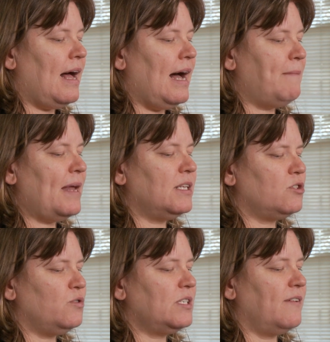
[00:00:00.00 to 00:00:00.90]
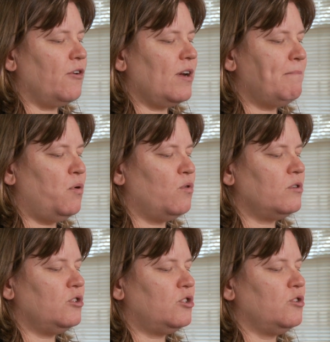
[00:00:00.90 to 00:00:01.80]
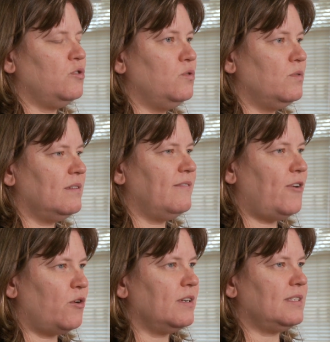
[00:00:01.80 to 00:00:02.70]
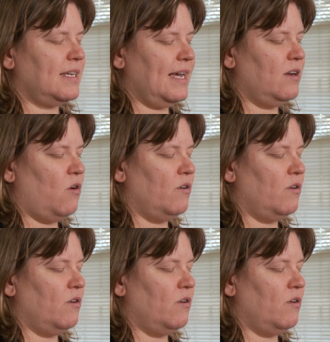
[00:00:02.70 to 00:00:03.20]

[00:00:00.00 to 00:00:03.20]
And it's also very important to focus again